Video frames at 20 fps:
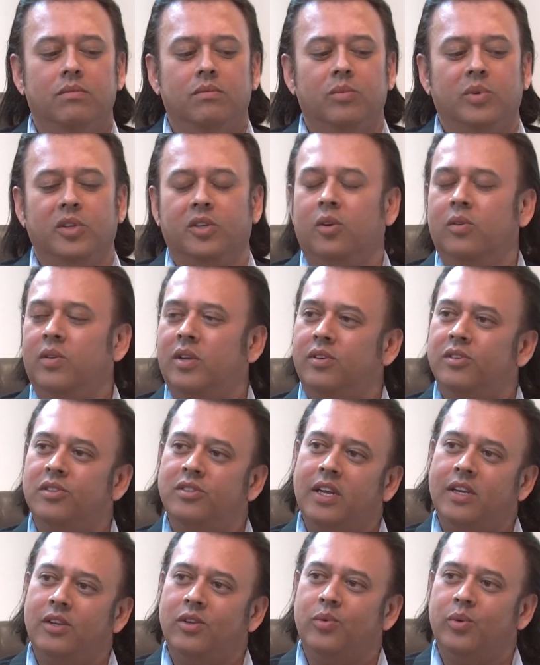we don't
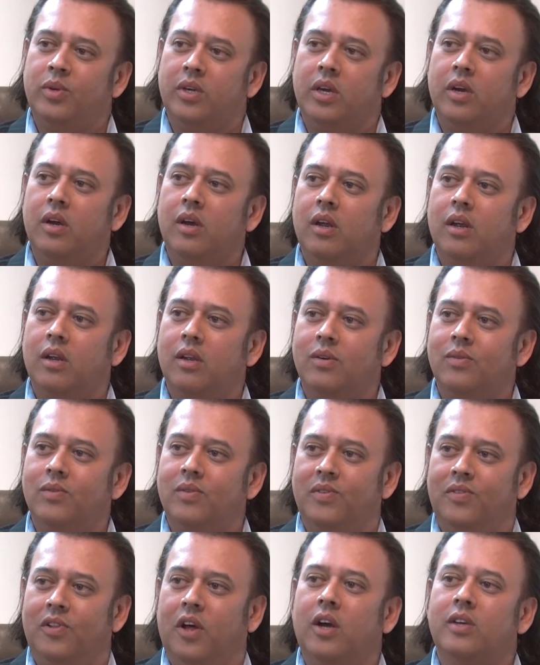understand who we are.
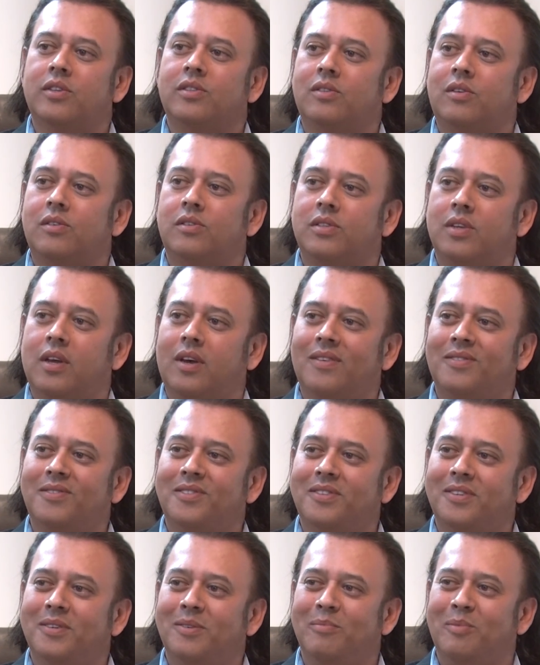We've lost
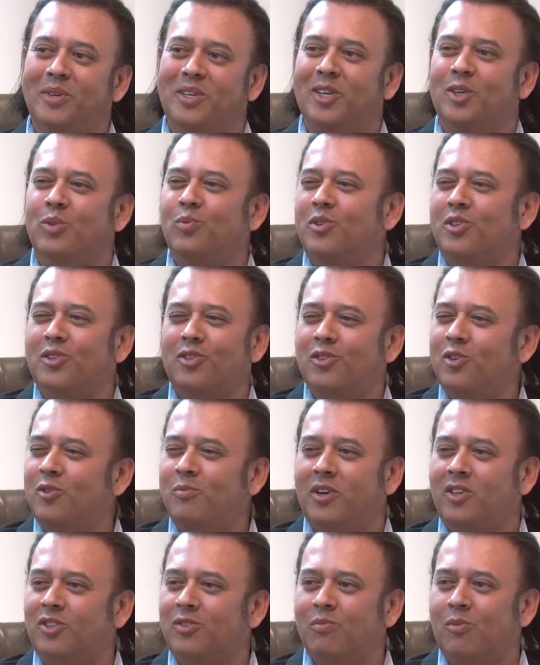ourselves because we're so
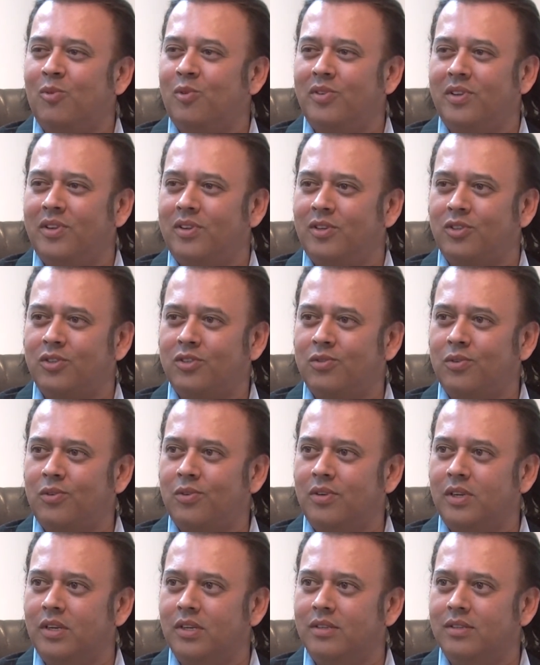much more than our
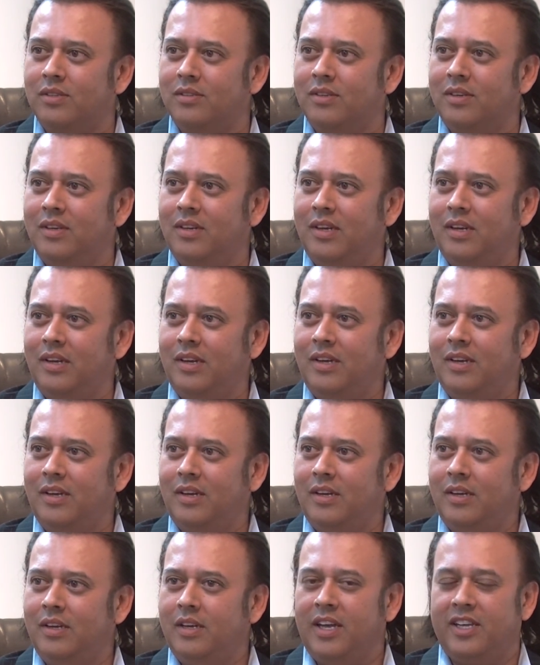stories.
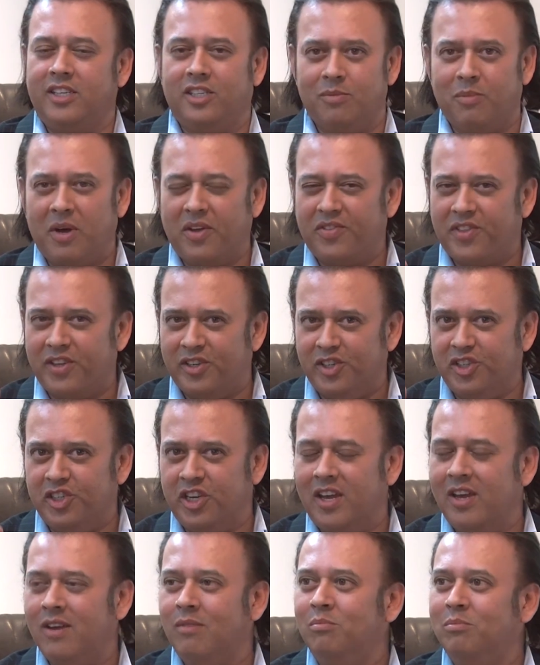It's about the
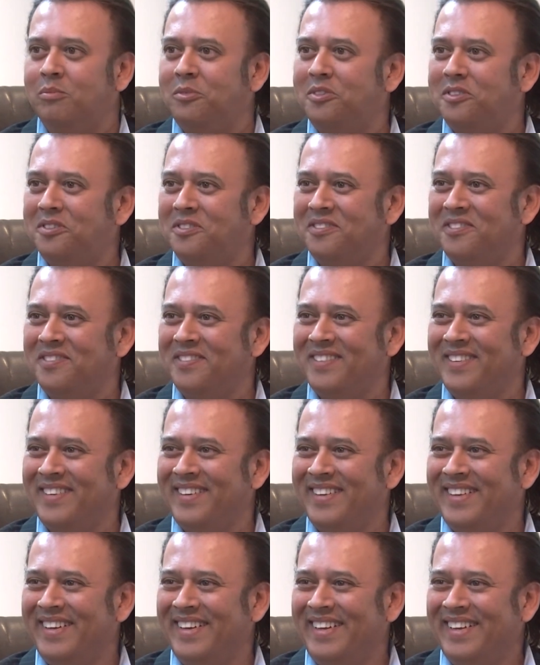gems.
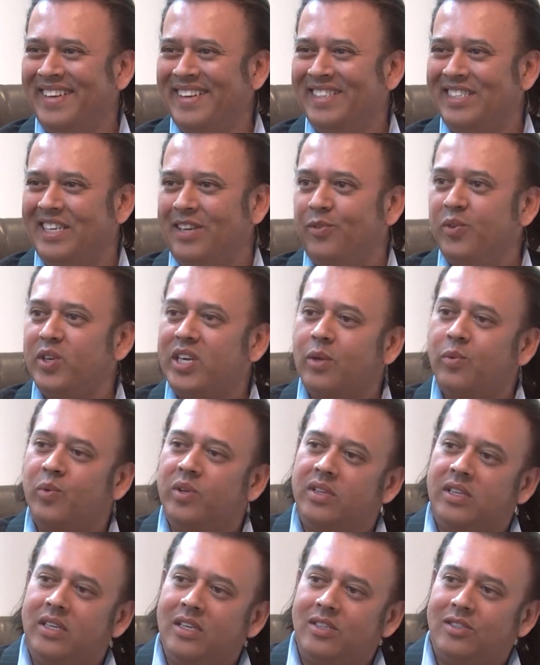See, if we can
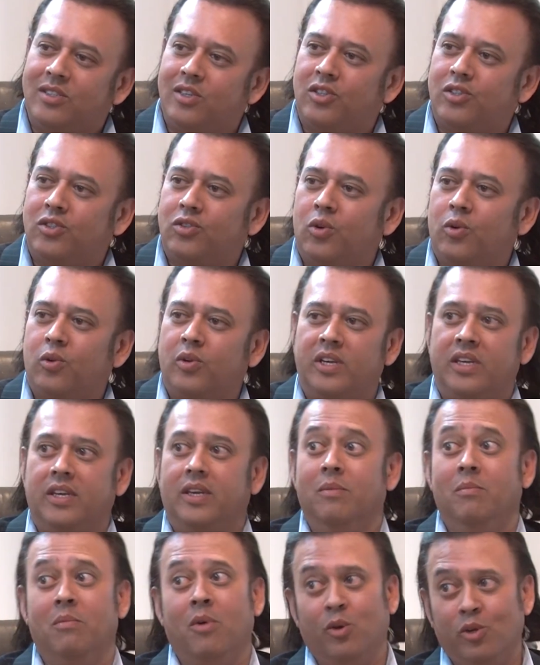release the story
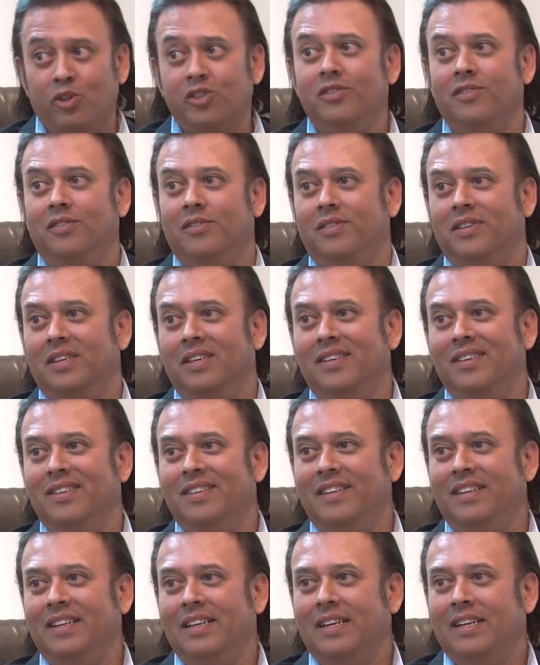emotionally,
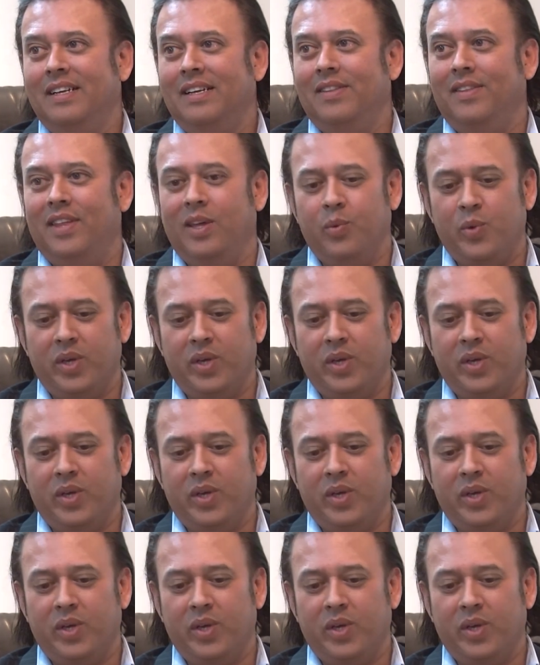then